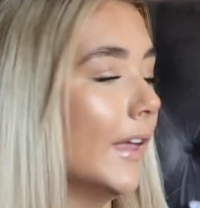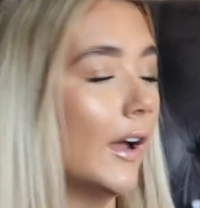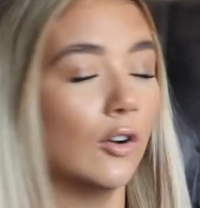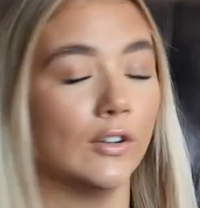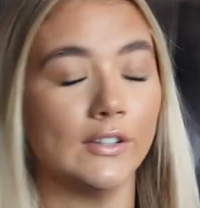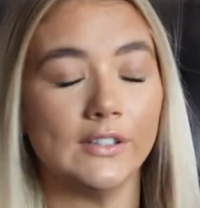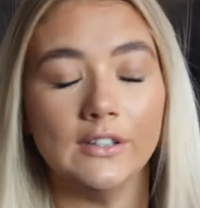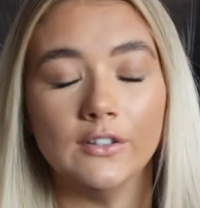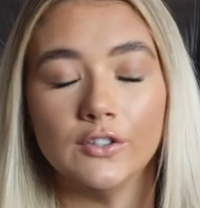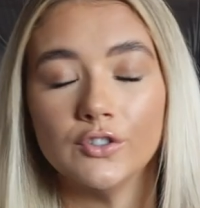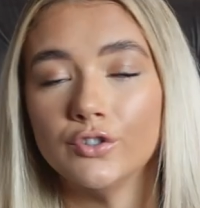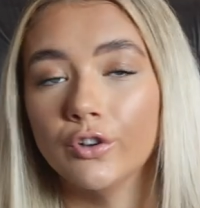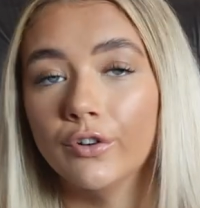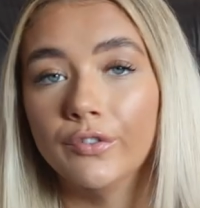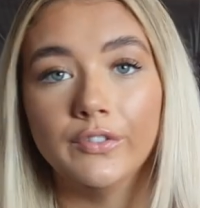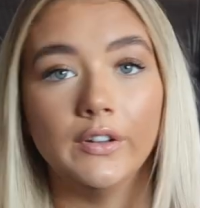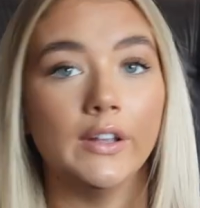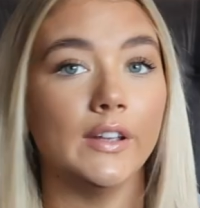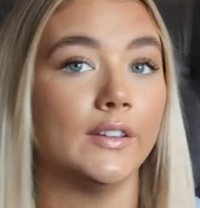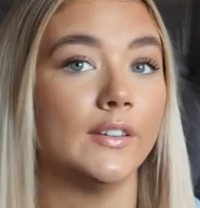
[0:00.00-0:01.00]
They're honestly the
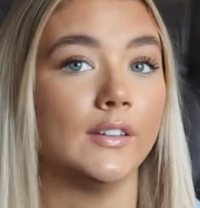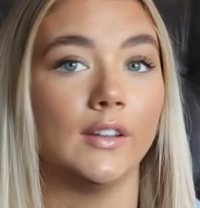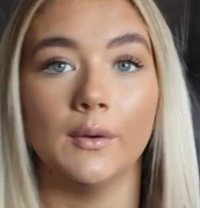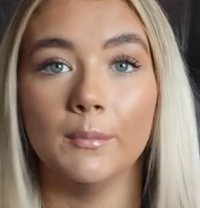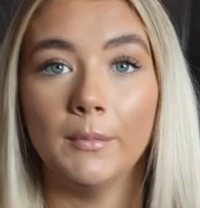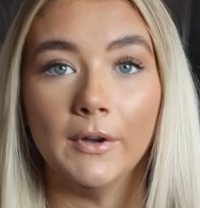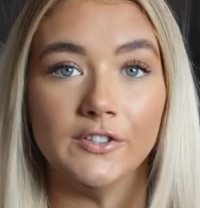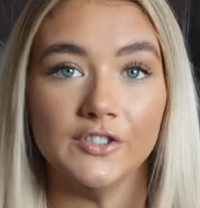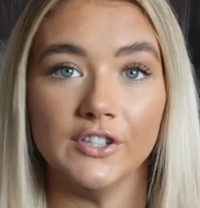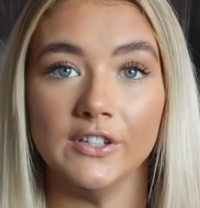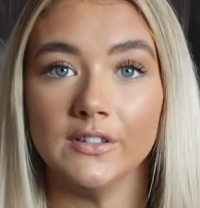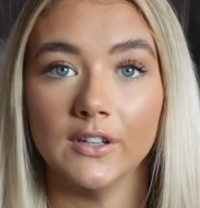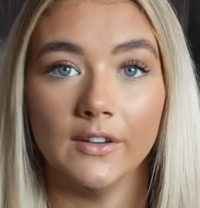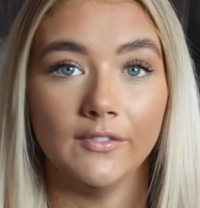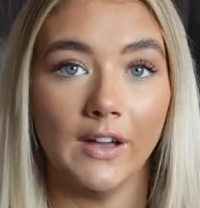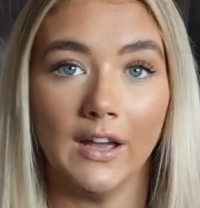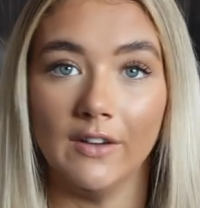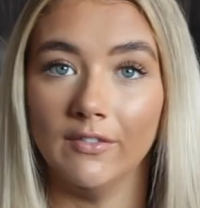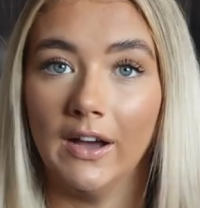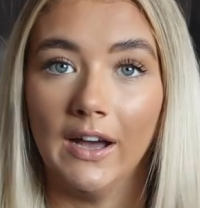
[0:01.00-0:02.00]
softest bed sheets
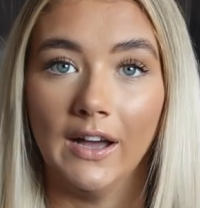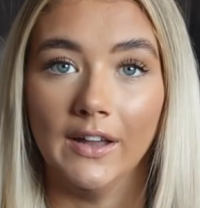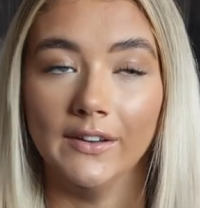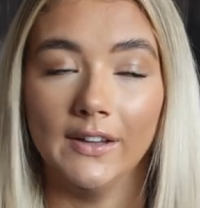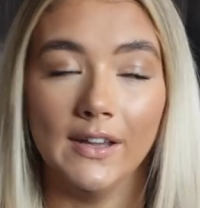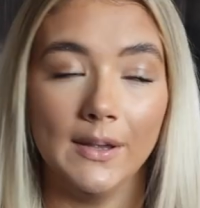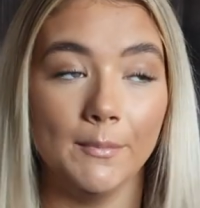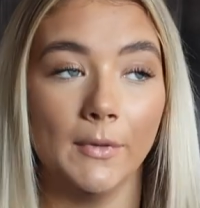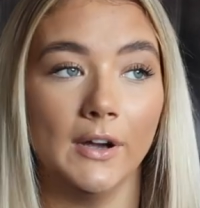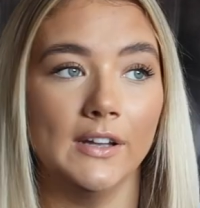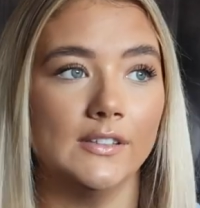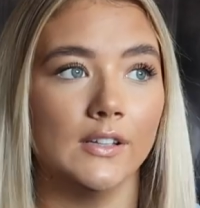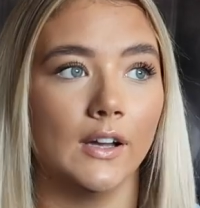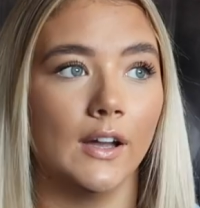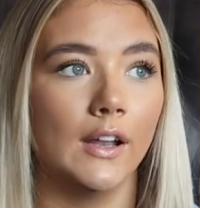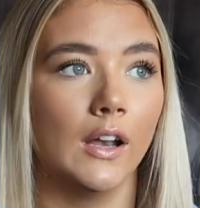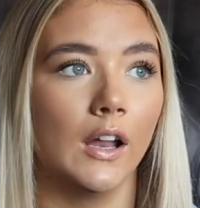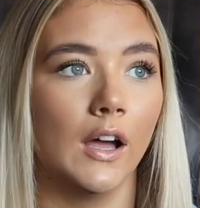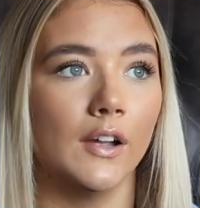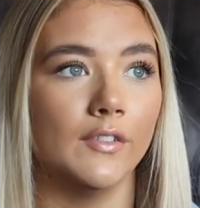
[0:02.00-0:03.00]
I've ever had in my
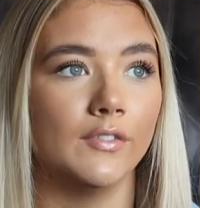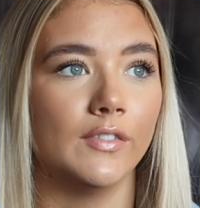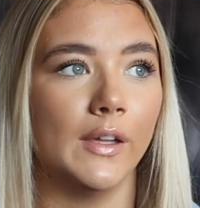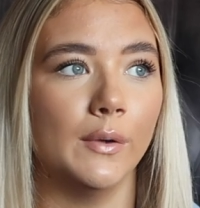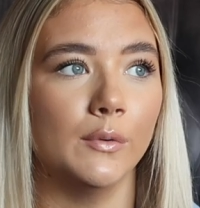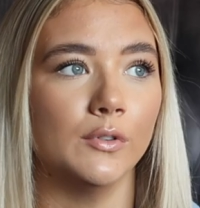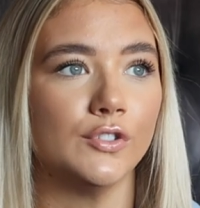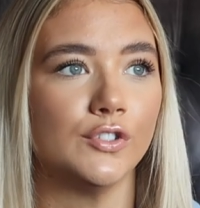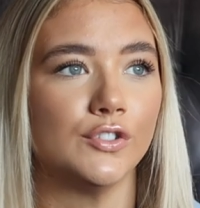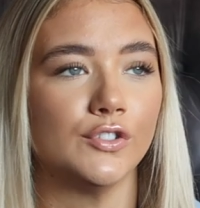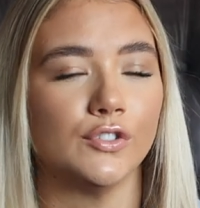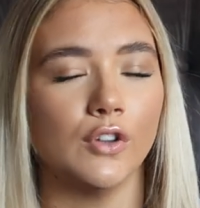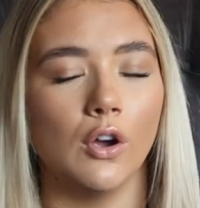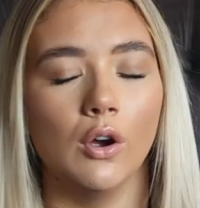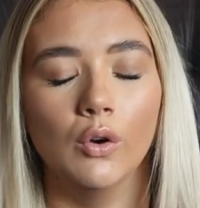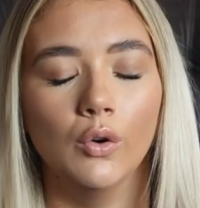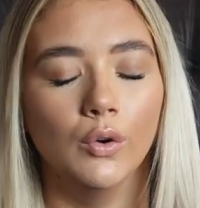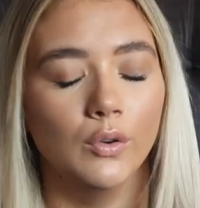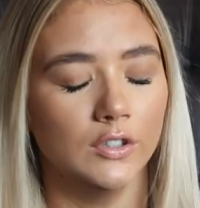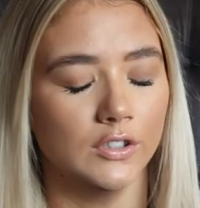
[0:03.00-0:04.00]
entire life. They were
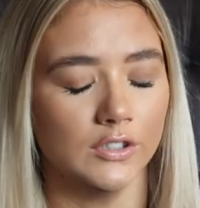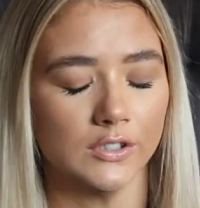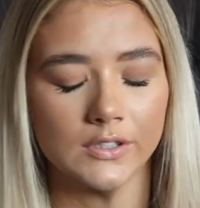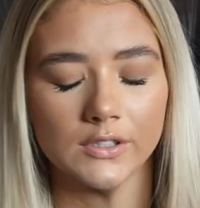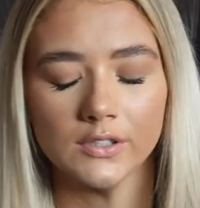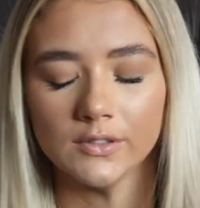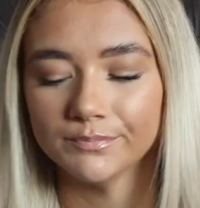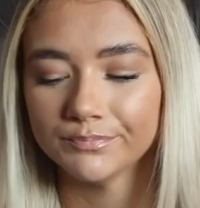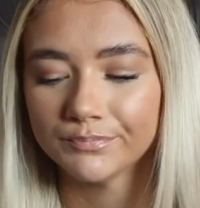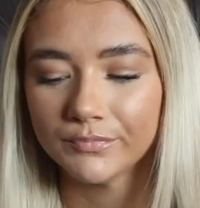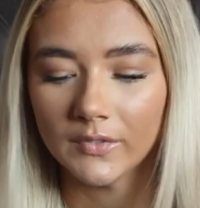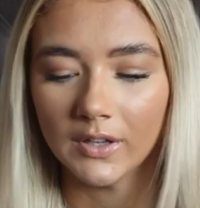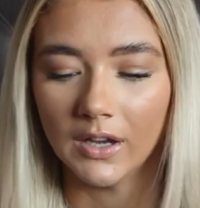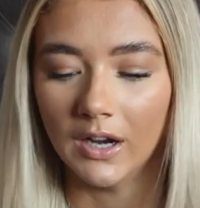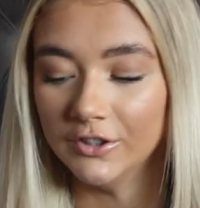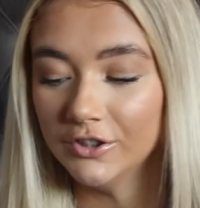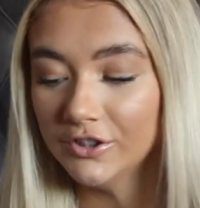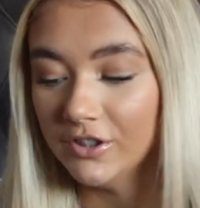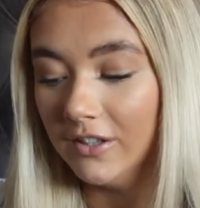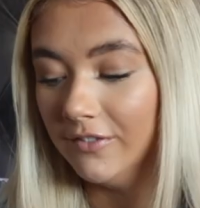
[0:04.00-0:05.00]
so just,
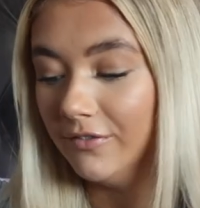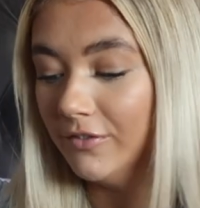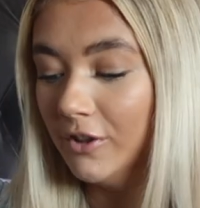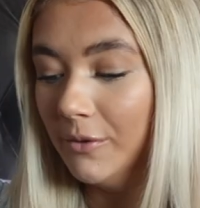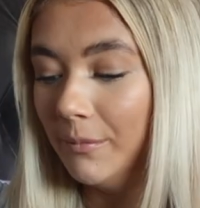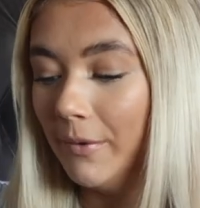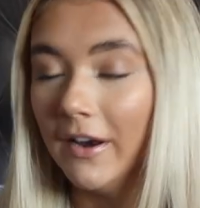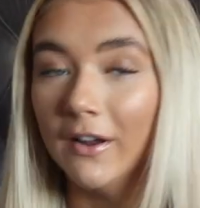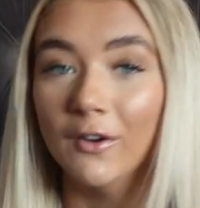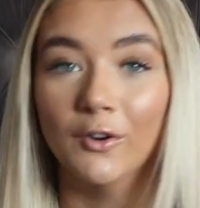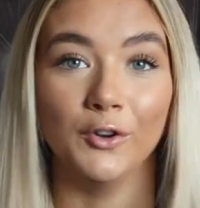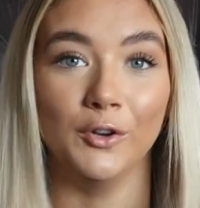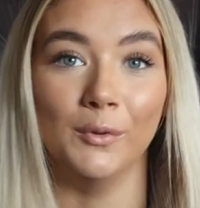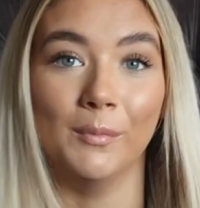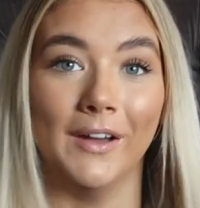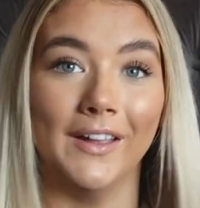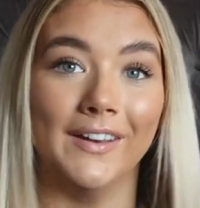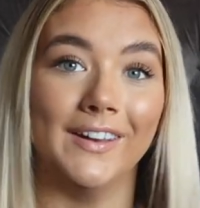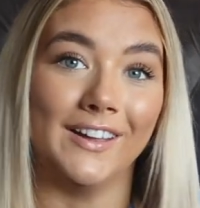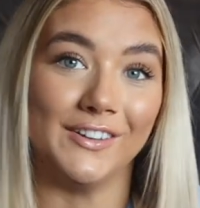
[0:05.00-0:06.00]
I just love them, and I got a new
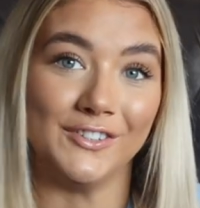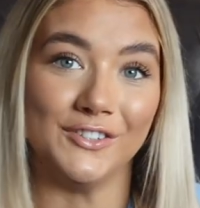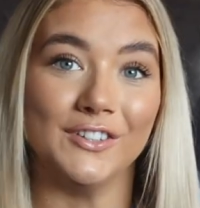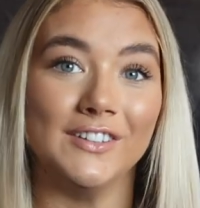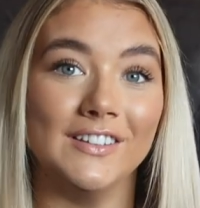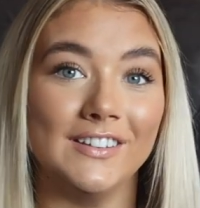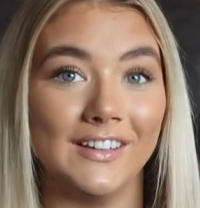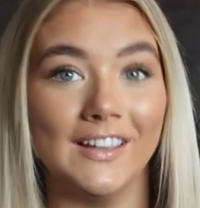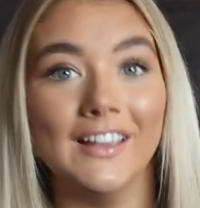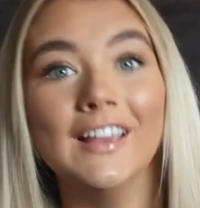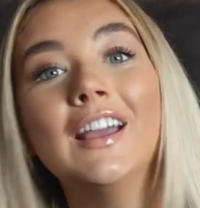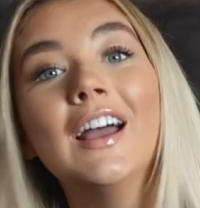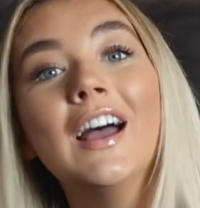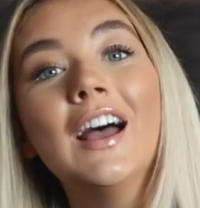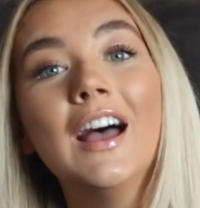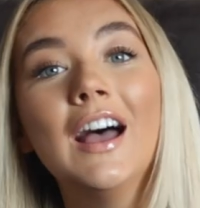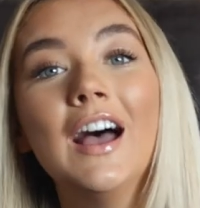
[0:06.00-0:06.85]
bed, as you can see.